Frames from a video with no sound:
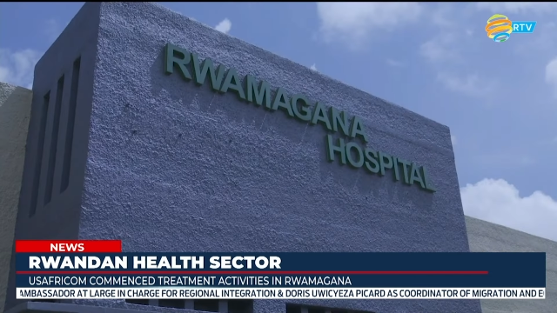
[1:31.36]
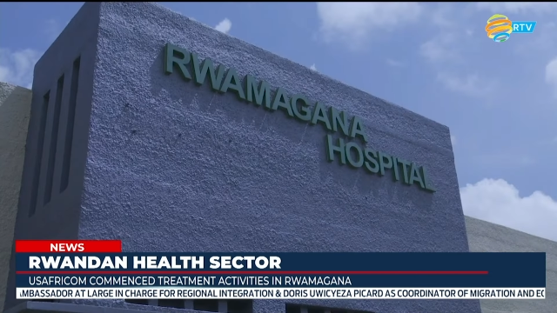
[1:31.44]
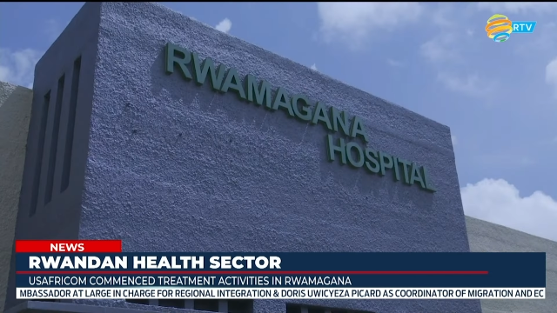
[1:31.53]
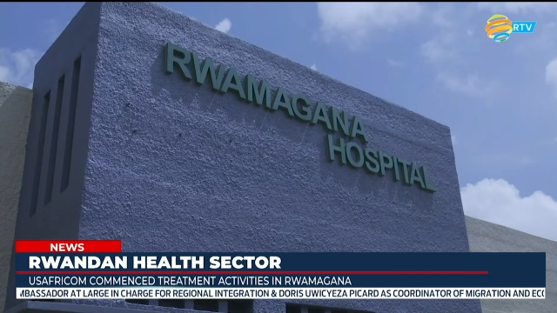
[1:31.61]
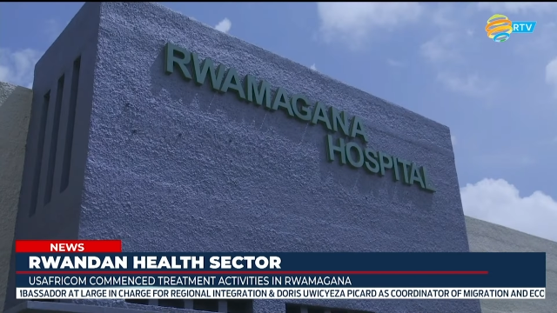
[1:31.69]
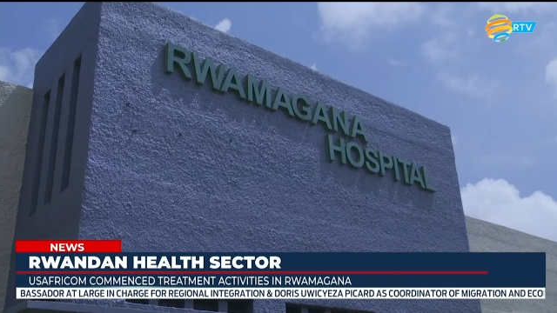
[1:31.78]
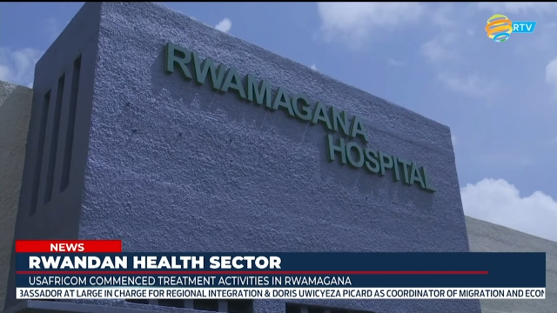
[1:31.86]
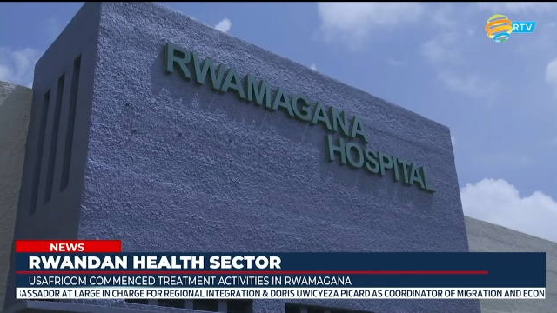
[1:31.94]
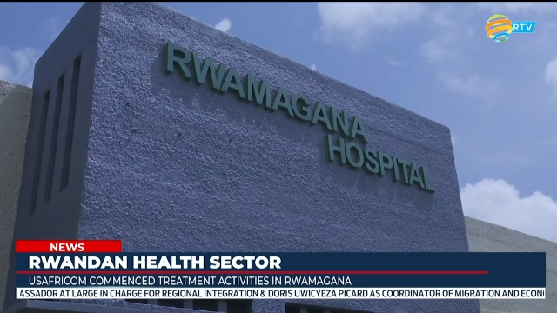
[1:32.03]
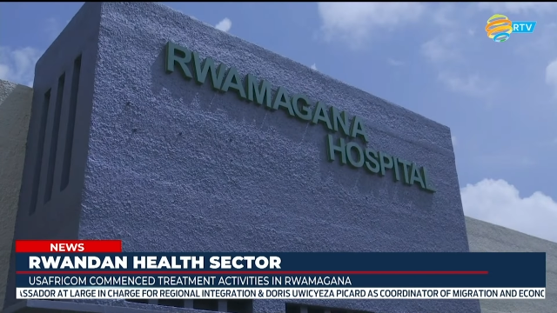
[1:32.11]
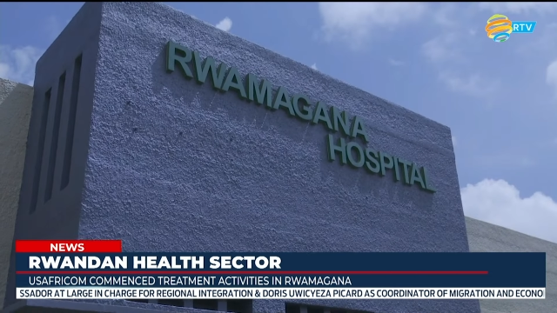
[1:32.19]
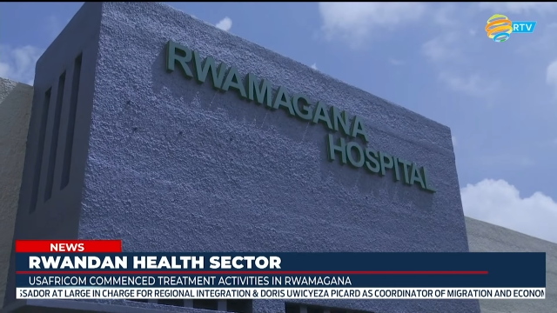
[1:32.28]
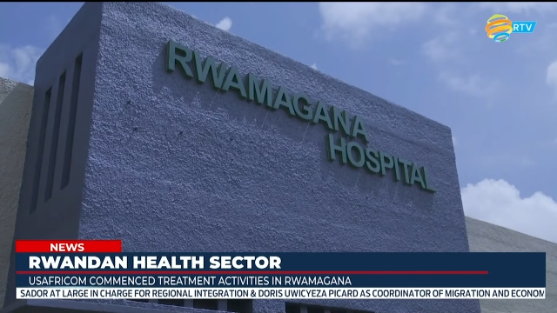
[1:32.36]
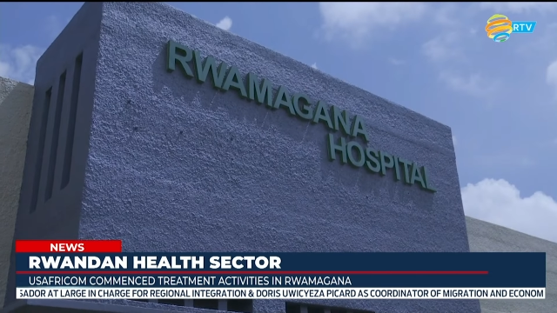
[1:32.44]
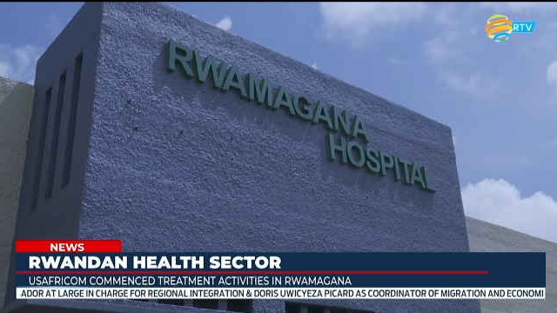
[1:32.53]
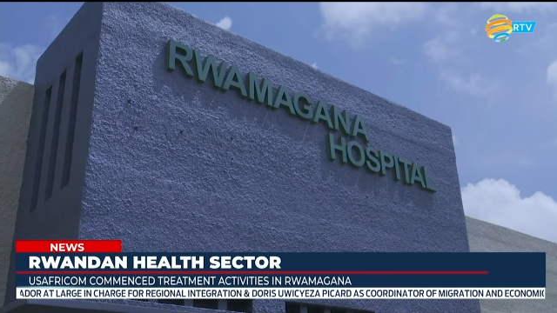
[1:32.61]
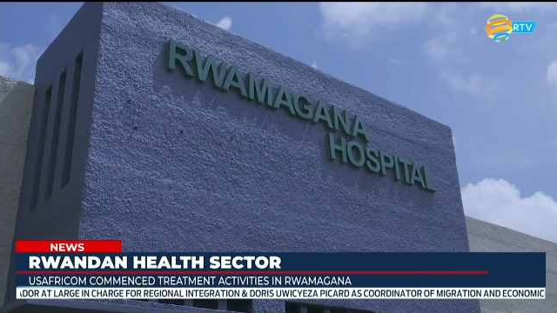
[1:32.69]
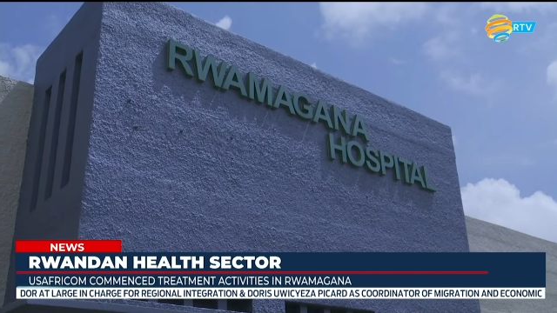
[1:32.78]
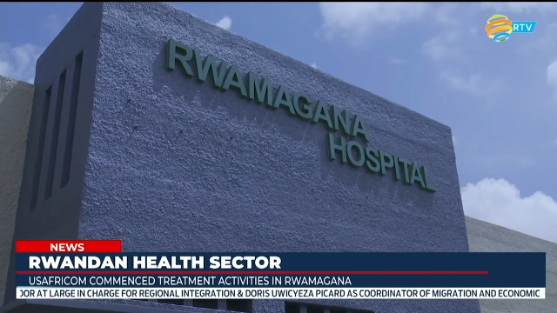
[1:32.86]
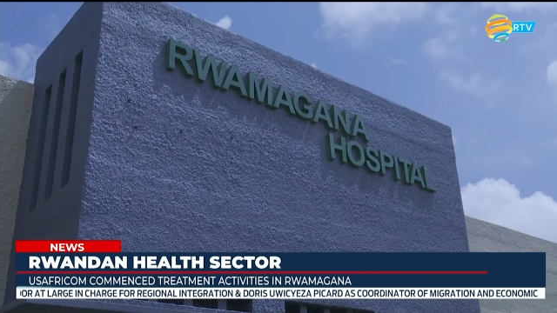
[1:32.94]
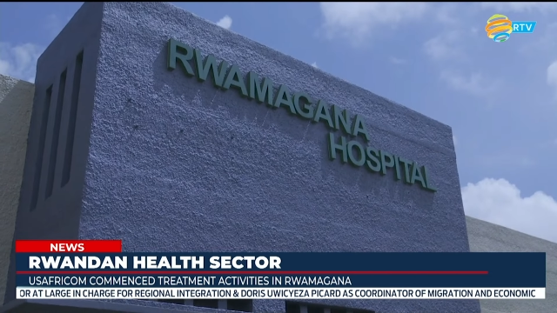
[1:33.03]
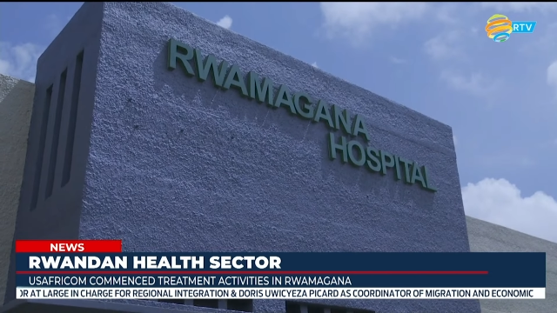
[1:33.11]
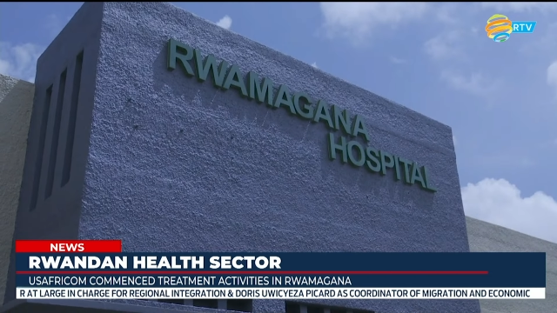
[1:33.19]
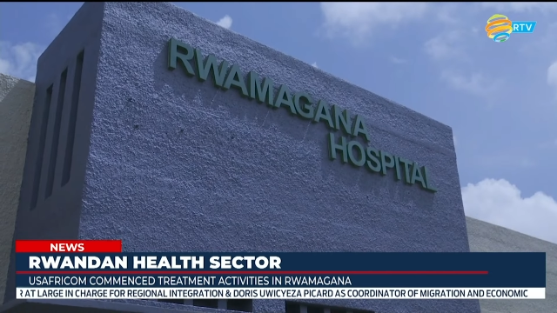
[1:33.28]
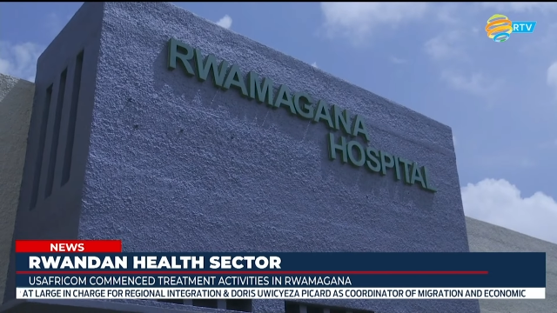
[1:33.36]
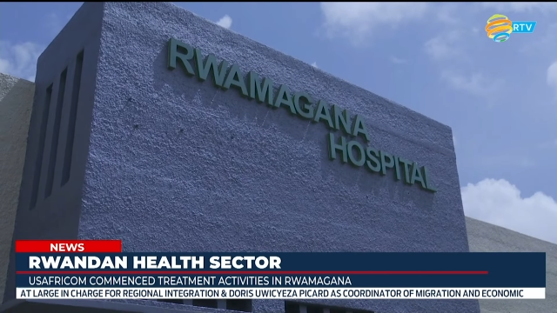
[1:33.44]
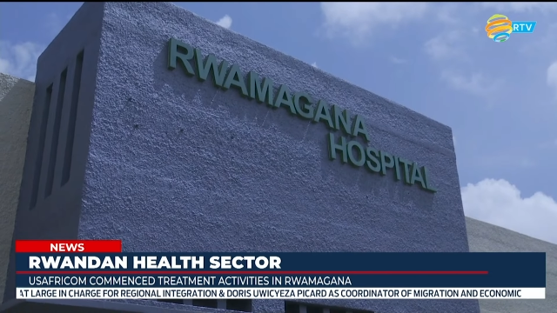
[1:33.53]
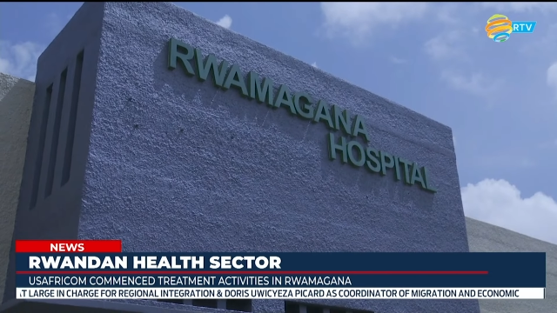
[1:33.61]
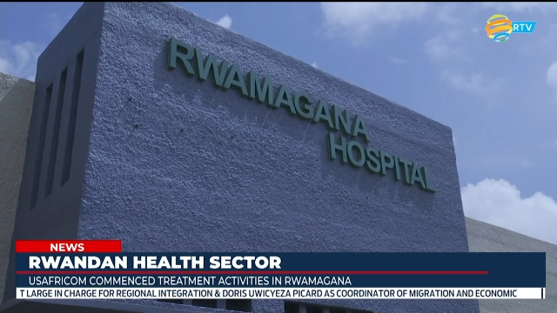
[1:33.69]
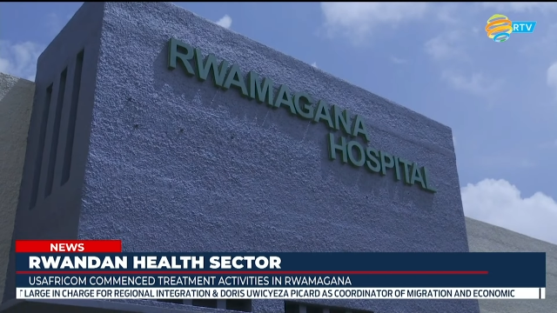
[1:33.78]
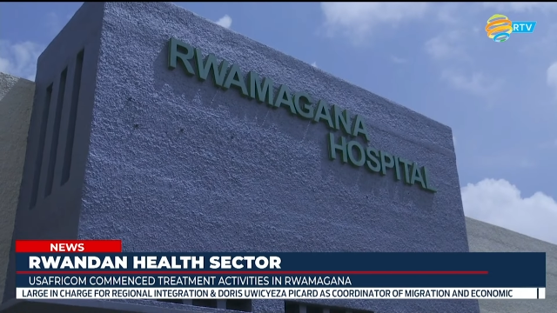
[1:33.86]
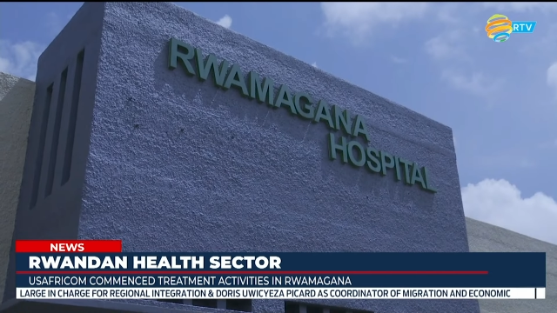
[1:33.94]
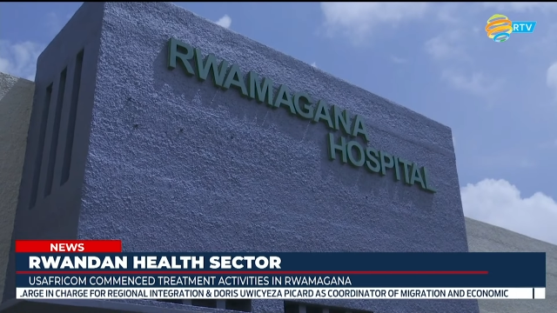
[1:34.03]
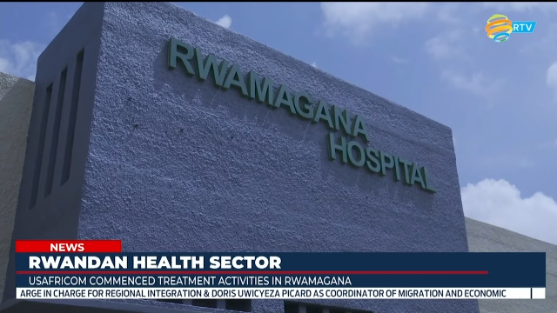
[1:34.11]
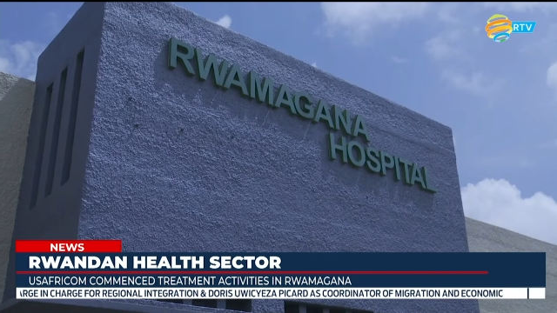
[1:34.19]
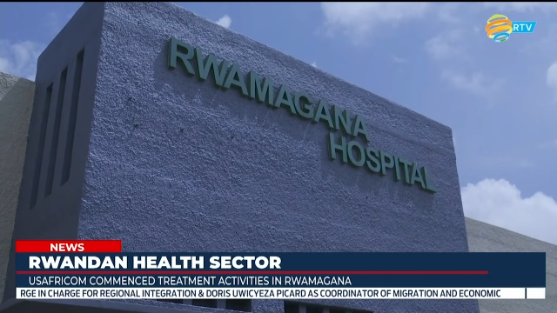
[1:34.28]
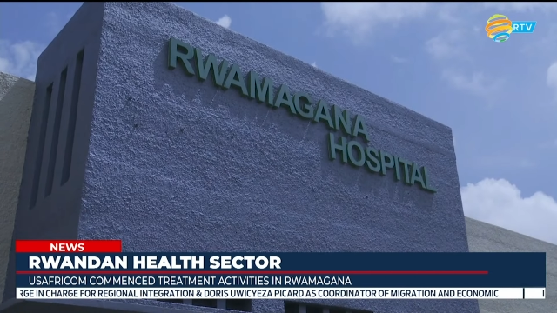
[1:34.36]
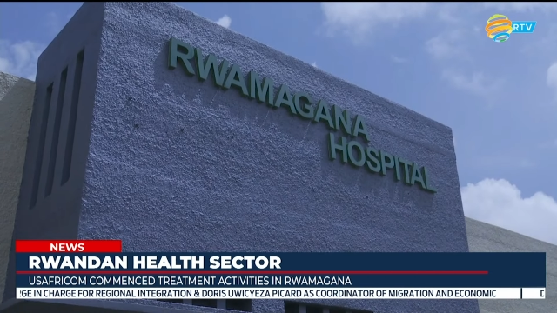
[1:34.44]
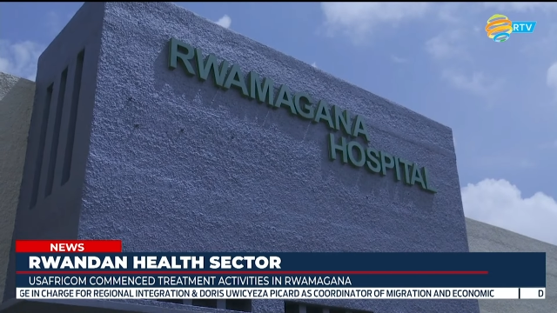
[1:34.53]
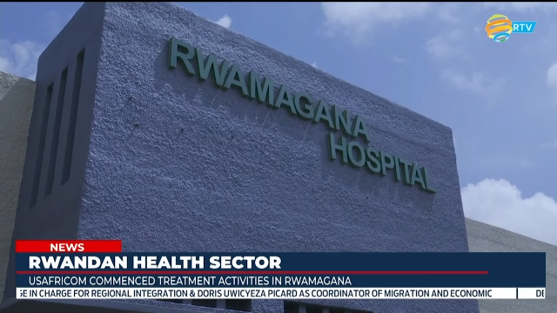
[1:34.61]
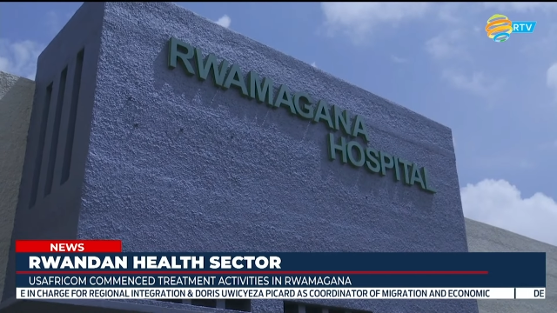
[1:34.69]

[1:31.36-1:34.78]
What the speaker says: [unreadable: no face in view]